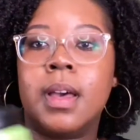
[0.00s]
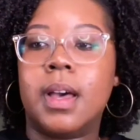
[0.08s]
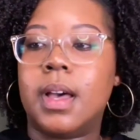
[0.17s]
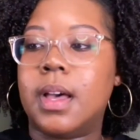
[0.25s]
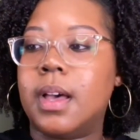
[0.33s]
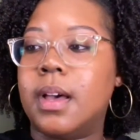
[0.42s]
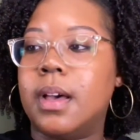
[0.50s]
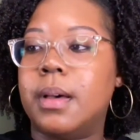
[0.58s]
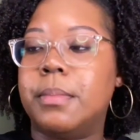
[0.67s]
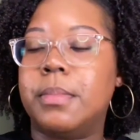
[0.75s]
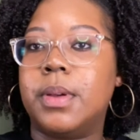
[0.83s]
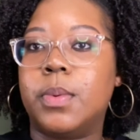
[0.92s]

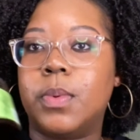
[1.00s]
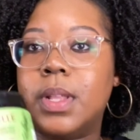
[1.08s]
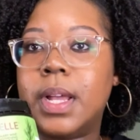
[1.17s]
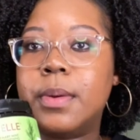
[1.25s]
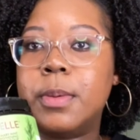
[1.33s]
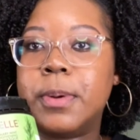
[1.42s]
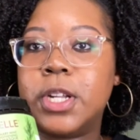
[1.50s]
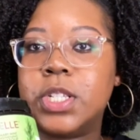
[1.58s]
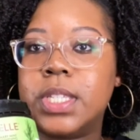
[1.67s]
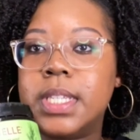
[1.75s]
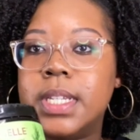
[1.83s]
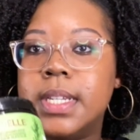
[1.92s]
Will I
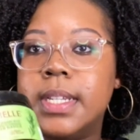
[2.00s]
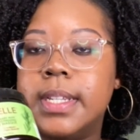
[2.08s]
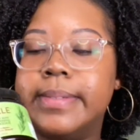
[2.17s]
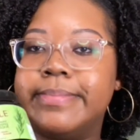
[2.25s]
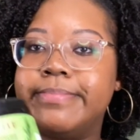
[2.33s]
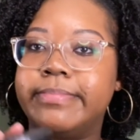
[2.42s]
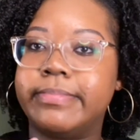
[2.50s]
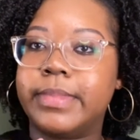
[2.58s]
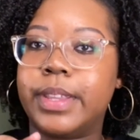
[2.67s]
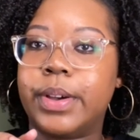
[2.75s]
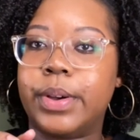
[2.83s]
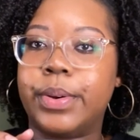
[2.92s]
repurchase it?
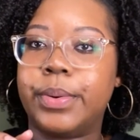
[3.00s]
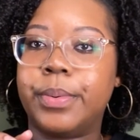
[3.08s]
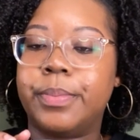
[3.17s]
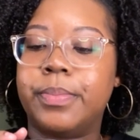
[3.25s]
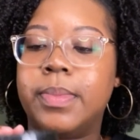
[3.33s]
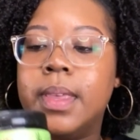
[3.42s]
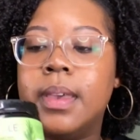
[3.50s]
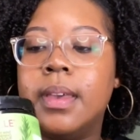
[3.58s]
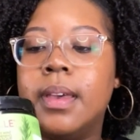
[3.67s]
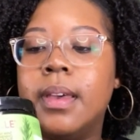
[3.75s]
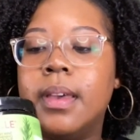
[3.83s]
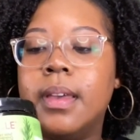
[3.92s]
No.
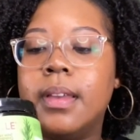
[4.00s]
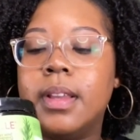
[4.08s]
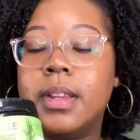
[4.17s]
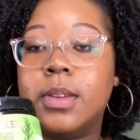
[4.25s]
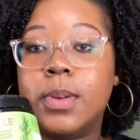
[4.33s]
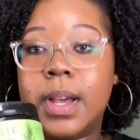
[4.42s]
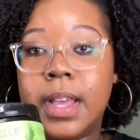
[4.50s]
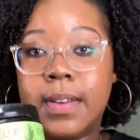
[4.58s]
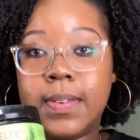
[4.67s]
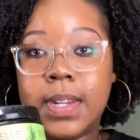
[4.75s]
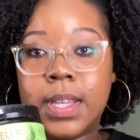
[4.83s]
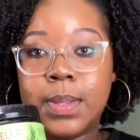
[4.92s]
Do I have
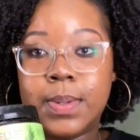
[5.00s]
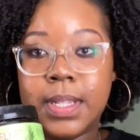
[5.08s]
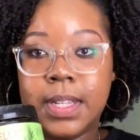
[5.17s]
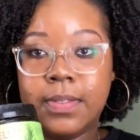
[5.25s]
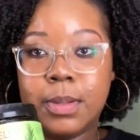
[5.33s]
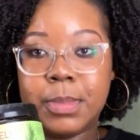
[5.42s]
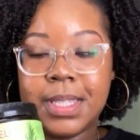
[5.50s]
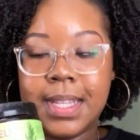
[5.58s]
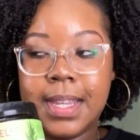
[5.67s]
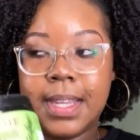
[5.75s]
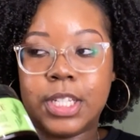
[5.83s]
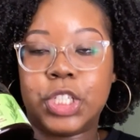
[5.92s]
another one left in my
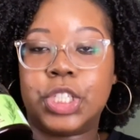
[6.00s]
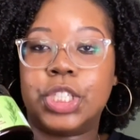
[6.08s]
stash?